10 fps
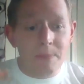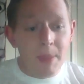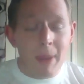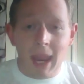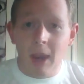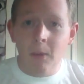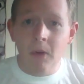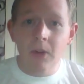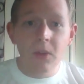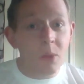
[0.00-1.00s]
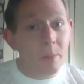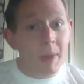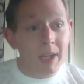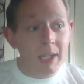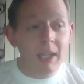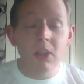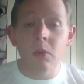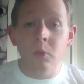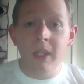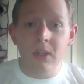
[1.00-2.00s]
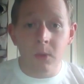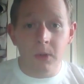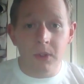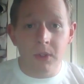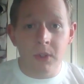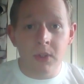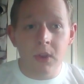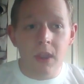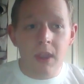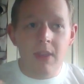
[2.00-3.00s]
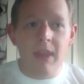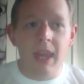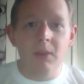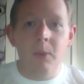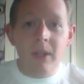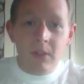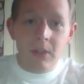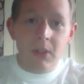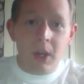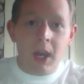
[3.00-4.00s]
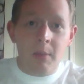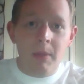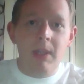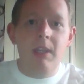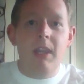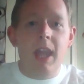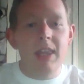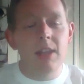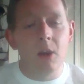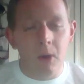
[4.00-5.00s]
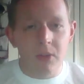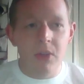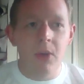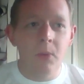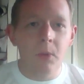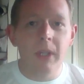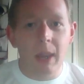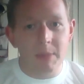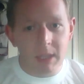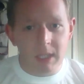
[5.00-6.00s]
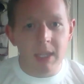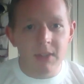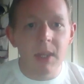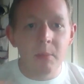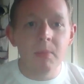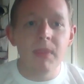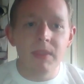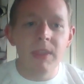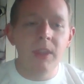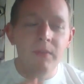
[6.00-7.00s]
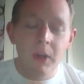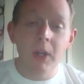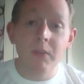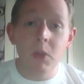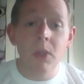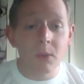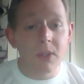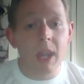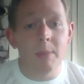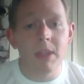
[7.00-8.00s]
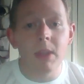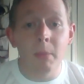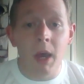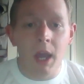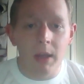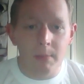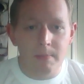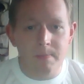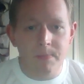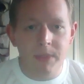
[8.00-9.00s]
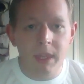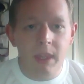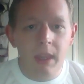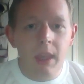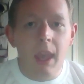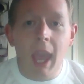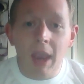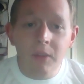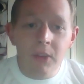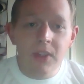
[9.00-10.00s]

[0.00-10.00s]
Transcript: the power, the money, the resources that went to the top, and then also were kept at the very few that was kept at the bottom. After the